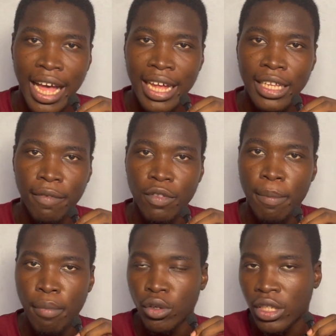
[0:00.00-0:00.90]
and if they
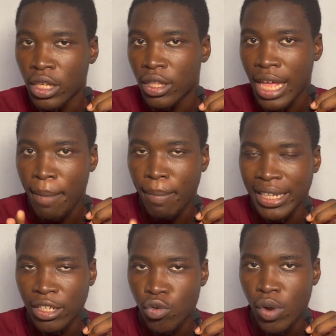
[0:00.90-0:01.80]
purchase that
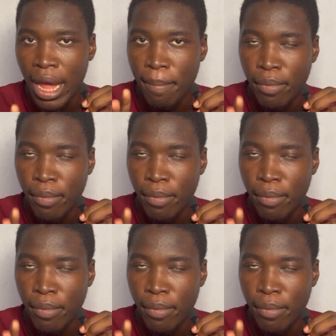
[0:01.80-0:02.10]
particular